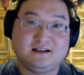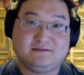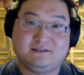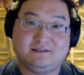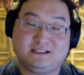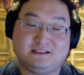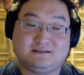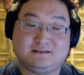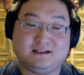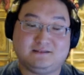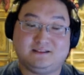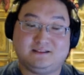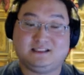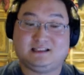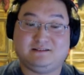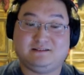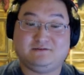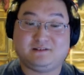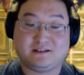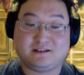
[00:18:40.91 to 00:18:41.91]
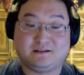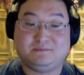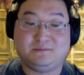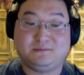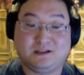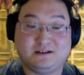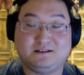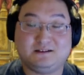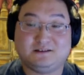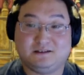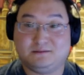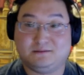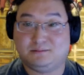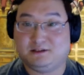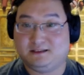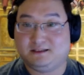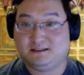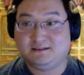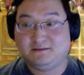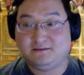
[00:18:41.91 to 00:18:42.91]
We still have the same fucking blood in
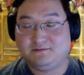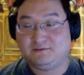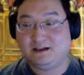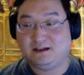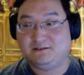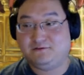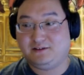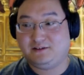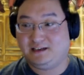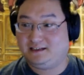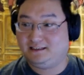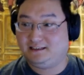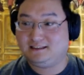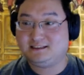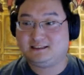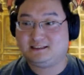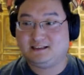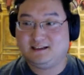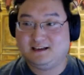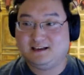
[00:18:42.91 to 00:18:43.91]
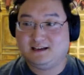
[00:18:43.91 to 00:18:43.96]
our veins.